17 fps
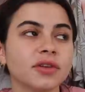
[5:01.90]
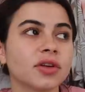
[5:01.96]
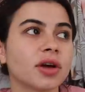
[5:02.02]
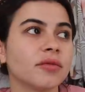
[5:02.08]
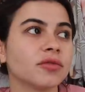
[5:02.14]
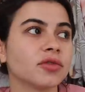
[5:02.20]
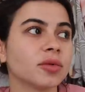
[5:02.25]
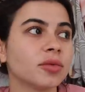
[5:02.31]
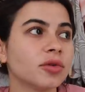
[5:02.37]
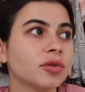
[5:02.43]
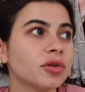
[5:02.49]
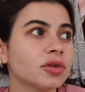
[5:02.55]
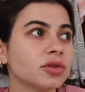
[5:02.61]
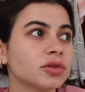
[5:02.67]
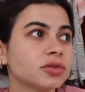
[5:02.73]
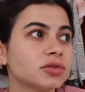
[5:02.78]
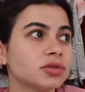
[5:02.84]
feel
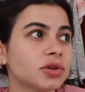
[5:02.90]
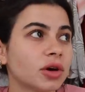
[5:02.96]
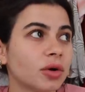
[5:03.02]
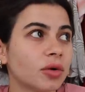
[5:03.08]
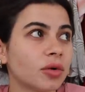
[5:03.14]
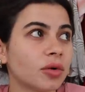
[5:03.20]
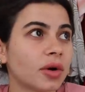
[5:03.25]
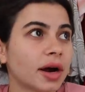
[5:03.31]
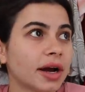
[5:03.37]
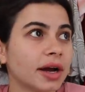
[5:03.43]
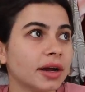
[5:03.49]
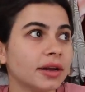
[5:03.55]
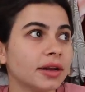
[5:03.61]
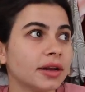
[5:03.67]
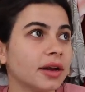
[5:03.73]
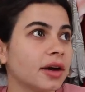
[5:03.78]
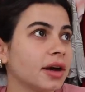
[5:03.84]
comfortable. So I
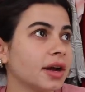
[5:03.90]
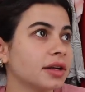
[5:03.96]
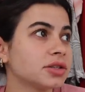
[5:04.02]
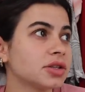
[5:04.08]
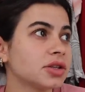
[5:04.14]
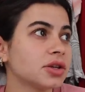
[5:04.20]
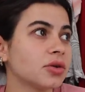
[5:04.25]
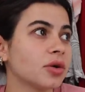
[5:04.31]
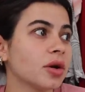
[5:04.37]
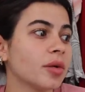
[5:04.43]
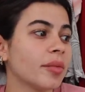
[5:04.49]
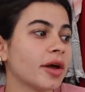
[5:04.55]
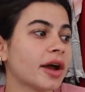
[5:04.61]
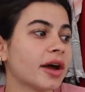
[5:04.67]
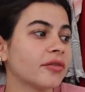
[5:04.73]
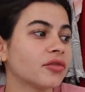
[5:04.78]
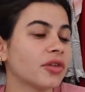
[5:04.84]
did not answer the door.
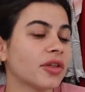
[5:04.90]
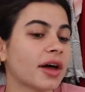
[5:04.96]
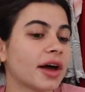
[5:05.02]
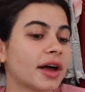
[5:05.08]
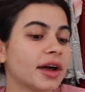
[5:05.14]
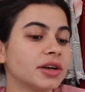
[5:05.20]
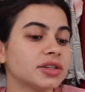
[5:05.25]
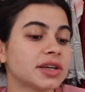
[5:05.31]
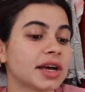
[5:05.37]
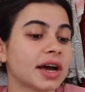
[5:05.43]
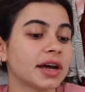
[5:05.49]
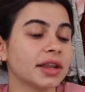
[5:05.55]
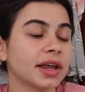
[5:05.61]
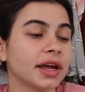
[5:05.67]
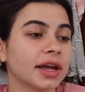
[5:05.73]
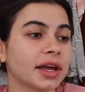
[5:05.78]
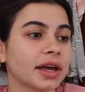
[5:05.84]
But after that, I just
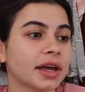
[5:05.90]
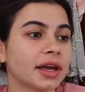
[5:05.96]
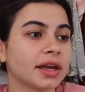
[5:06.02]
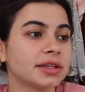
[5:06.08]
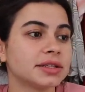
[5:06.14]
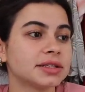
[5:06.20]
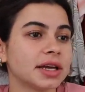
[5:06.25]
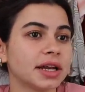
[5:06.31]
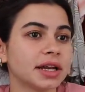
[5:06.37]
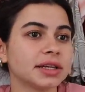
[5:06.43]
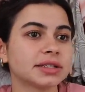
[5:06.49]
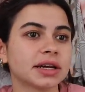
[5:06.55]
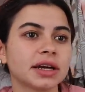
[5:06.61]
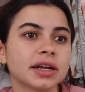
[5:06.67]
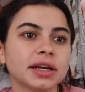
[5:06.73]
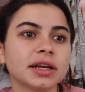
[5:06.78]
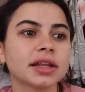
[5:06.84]
had like insane
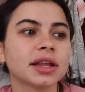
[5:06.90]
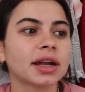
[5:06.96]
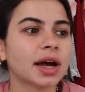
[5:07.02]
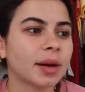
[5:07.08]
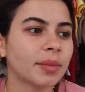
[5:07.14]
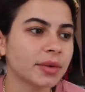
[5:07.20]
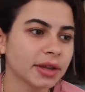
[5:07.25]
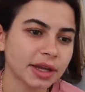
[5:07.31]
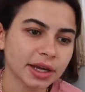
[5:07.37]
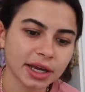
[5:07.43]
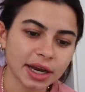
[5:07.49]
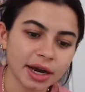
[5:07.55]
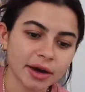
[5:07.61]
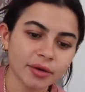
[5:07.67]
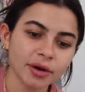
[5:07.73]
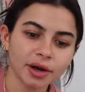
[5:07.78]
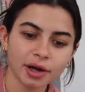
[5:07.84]
anxiety. That happened like an
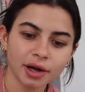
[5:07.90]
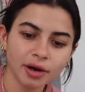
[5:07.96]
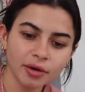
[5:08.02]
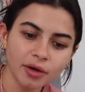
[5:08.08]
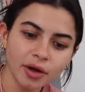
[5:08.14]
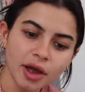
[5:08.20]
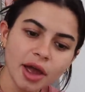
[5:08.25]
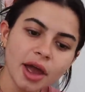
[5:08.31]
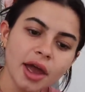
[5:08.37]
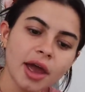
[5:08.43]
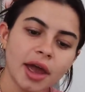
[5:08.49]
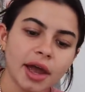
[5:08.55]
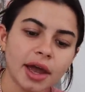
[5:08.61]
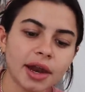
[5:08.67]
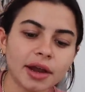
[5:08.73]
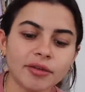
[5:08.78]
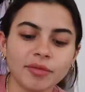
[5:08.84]
hour ago
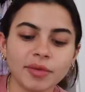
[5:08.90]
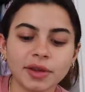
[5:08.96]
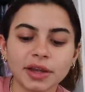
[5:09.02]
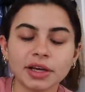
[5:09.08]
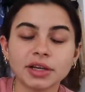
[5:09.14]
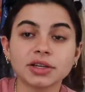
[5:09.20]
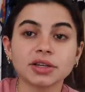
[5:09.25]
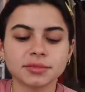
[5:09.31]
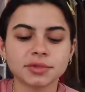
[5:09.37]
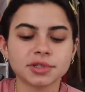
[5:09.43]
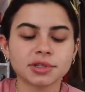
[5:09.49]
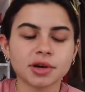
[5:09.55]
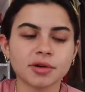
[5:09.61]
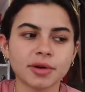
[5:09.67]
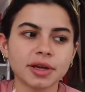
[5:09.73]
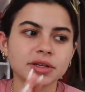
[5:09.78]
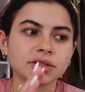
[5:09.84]
and I've been like
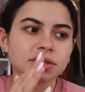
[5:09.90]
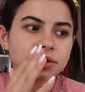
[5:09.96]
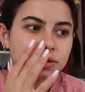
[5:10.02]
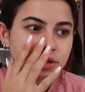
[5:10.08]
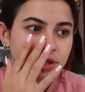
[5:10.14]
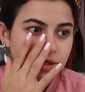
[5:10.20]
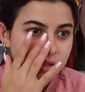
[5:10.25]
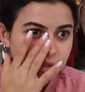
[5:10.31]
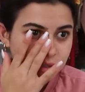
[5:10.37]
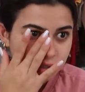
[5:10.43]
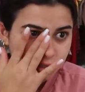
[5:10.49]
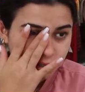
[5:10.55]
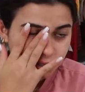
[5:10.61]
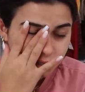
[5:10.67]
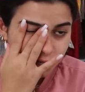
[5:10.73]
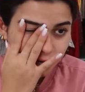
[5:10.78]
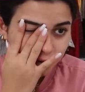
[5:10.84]
so anxious since.
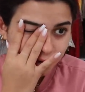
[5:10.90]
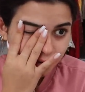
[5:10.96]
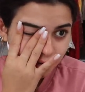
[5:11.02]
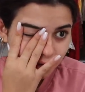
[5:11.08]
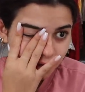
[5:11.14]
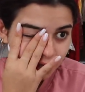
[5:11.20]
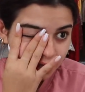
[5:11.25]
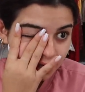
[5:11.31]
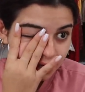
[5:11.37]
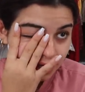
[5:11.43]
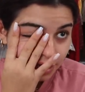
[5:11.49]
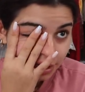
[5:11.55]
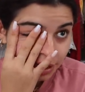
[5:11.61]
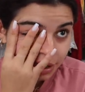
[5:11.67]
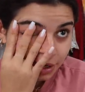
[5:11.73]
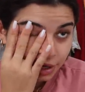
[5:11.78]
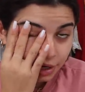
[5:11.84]
So
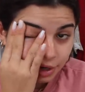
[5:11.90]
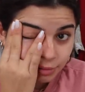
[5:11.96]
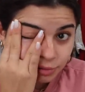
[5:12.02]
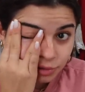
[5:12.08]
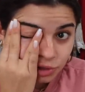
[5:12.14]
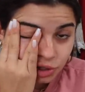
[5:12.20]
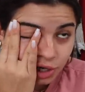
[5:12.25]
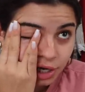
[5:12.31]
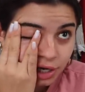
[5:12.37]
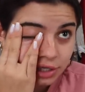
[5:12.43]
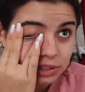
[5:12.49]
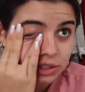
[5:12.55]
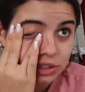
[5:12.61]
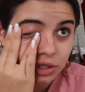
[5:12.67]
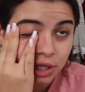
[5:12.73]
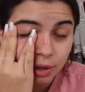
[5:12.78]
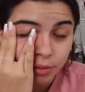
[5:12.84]
yeah, I'm trying
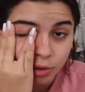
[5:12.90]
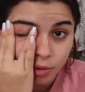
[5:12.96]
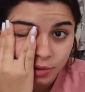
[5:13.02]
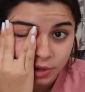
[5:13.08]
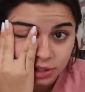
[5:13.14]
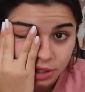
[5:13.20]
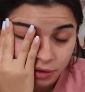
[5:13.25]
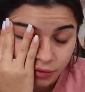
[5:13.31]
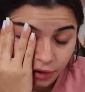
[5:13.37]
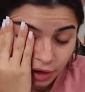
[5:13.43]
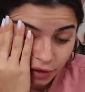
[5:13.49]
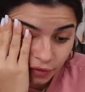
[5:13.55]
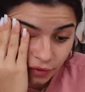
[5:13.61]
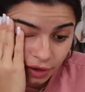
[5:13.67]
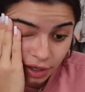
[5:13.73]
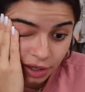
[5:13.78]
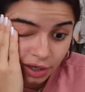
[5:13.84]
to like pull myself out
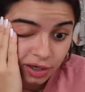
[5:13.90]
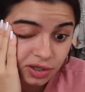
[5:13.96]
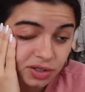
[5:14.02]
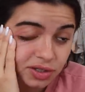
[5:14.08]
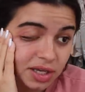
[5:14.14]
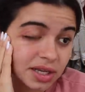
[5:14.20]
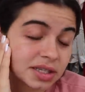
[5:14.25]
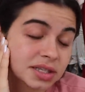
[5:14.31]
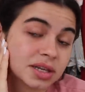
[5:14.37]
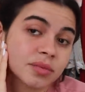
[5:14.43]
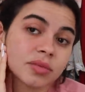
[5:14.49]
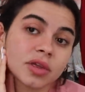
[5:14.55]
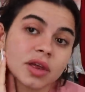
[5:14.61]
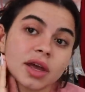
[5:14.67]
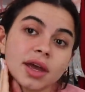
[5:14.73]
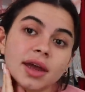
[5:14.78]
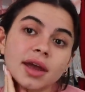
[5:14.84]
of it. I just ate
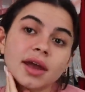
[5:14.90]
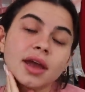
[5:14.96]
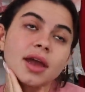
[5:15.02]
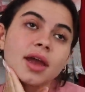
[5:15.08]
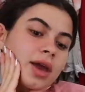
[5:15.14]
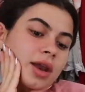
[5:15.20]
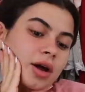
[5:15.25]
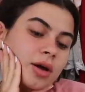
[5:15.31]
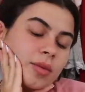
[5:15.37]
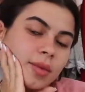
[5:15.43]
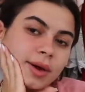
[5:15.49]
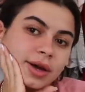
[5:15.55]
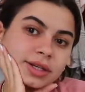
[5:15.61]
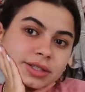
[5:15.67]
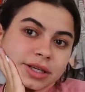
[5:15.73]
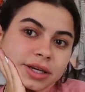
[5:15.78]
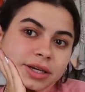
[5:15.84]
something and now I'm
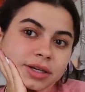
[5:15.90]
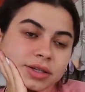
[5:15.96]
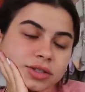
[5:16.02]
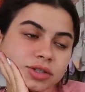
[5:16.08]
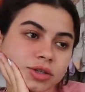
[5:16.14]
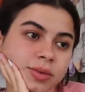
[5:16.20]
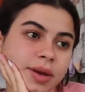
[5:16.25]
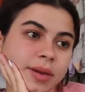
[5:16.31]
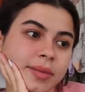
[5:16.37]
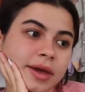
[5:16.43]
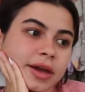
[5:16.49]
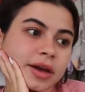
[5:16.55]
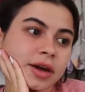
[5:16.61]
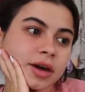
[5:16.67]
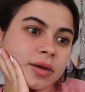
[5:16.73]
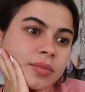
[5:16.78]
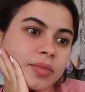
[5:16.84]
about to like do my
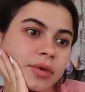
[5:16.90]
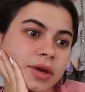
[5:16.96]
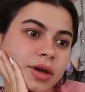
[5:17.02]
makeup